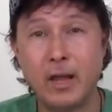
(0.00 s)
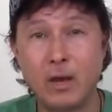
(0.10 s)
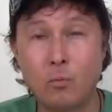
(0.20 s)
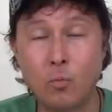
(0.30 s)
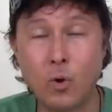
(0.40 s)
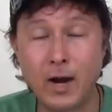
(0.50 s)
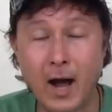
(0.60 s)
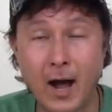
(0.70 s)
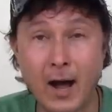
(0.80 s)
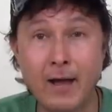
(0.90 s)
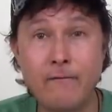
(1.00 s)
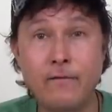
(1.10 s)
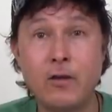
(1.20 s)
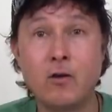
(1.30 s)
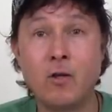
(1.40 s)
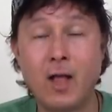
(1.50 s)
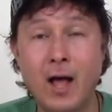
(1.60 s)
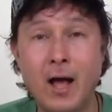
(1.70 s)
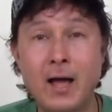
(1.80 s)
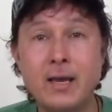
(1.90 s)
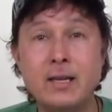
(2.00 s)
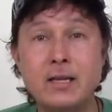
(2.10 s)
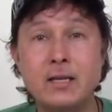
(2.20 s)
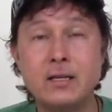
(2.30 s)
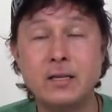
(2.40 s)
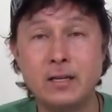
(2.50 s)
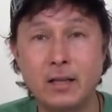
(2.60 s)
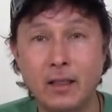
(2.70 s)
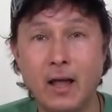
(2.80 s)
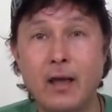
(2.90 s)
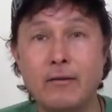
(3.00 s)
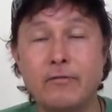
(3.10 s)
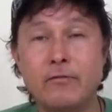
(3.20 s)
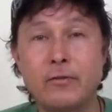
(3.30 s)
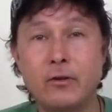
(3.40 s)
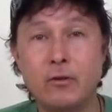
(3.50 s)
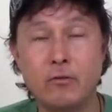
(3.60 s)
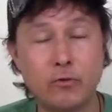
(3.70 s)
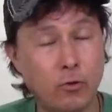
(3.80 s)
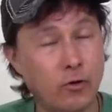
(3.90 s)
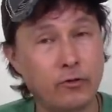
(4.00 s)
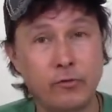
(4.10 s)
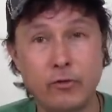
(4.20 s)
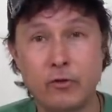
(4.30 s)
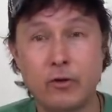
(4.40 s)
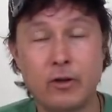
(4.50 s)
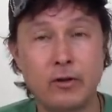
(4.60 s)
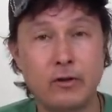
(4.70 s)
and what I feel I need in life. You know, of course, if you're at a